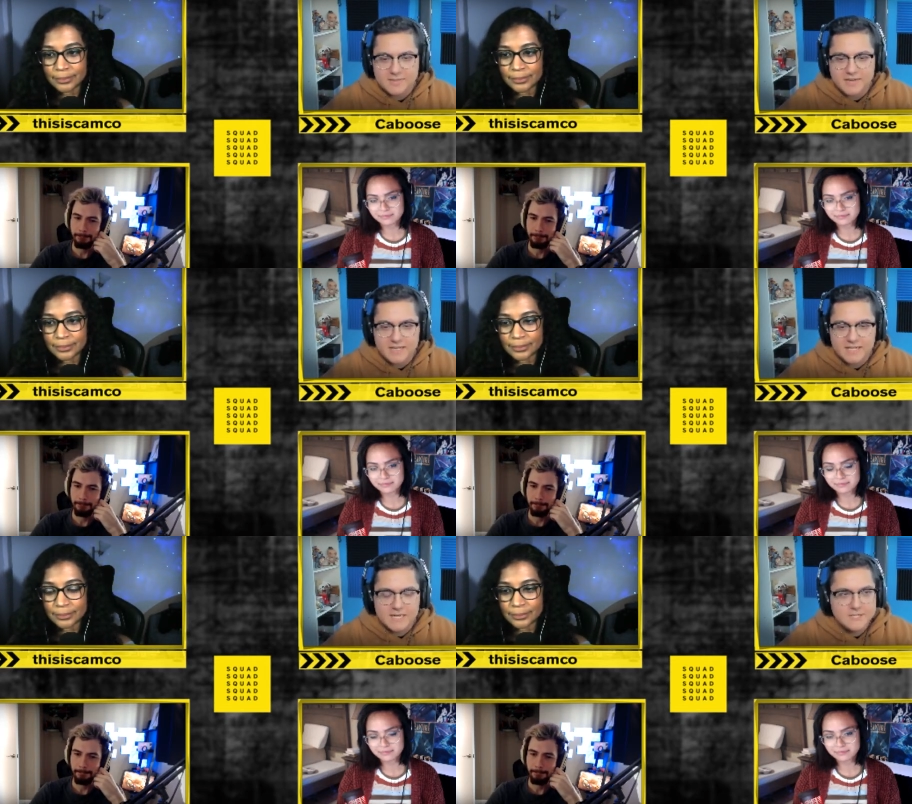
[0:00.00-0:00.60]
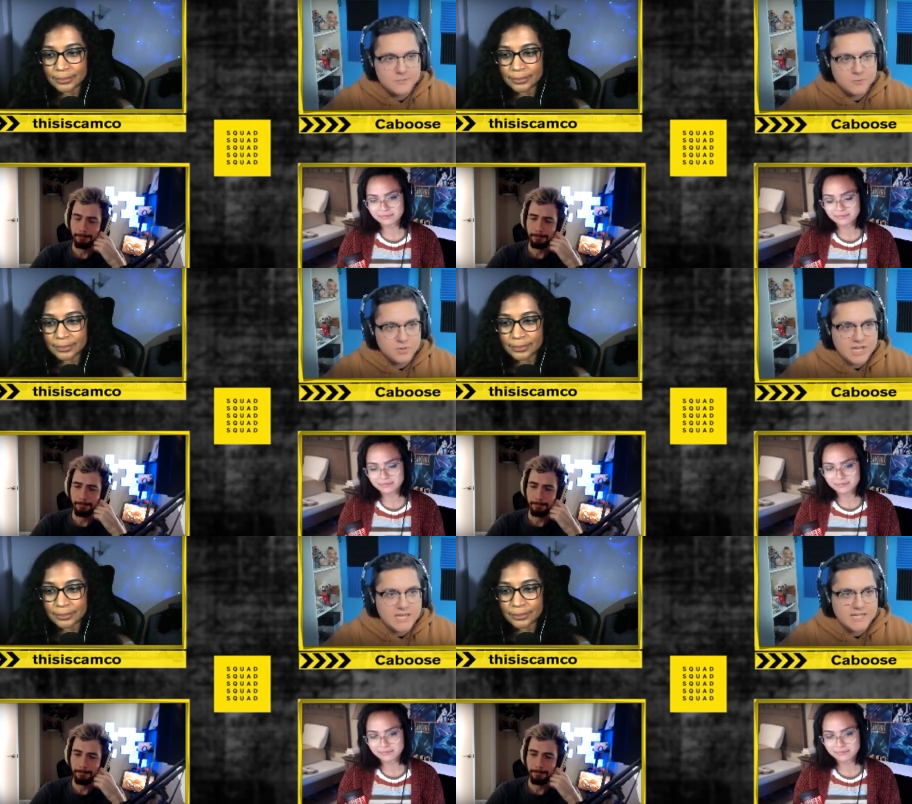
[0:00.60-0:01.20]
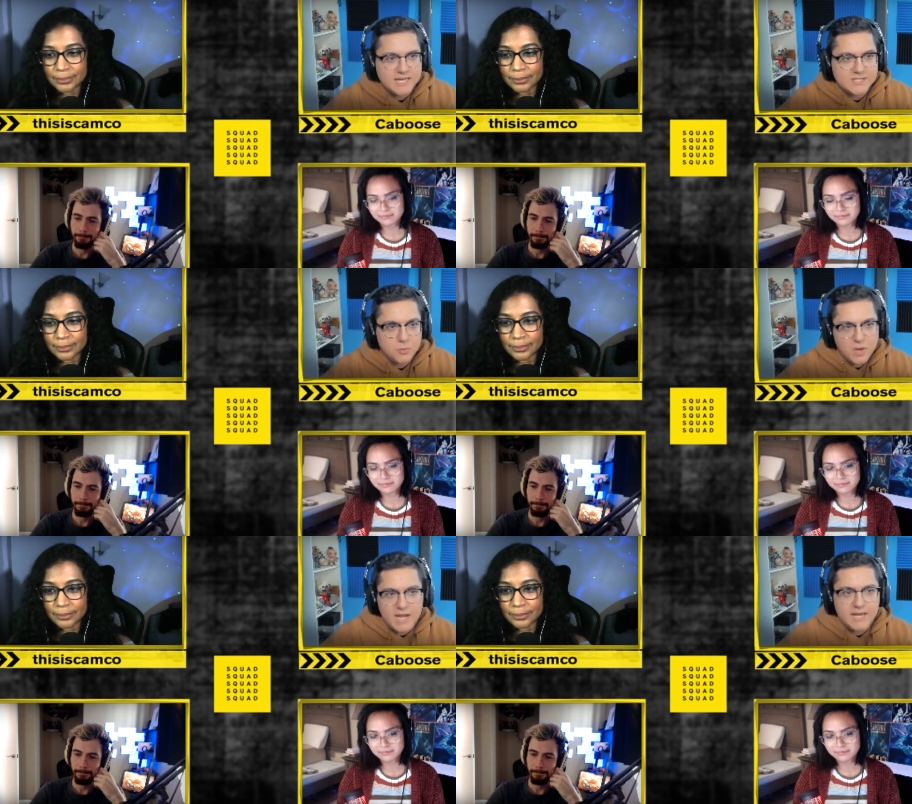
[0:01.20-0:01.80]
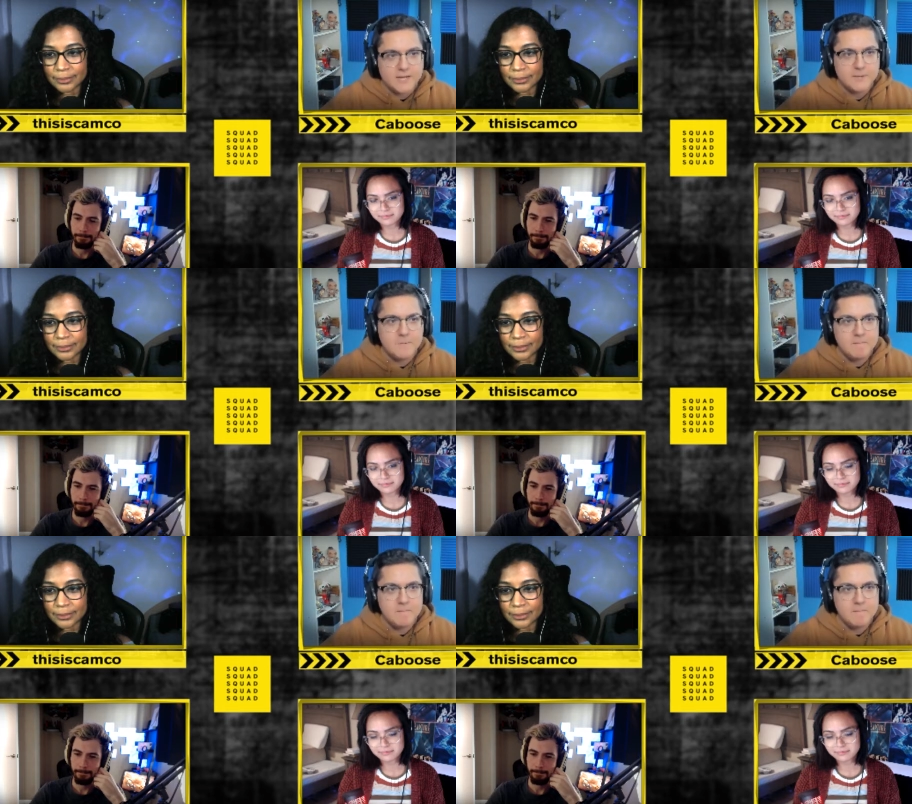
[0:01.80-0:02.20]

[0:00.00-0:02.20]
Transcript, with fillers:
Speaker 1: I mean, we're 10 days away.